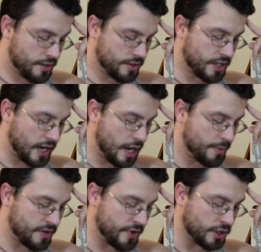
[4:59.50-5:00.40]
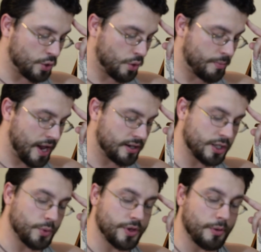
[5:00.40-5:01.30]
the dynamic of Eleanor
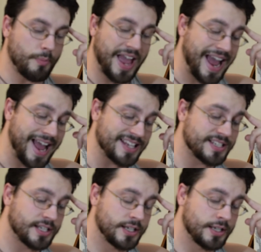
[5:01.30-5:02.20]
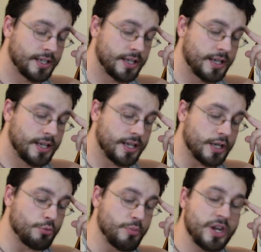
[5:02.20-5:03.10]
battling with her past
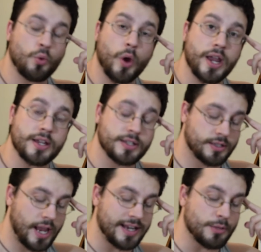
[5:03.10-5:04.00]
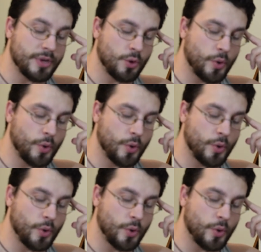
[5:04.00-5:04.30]
in many ways, and in many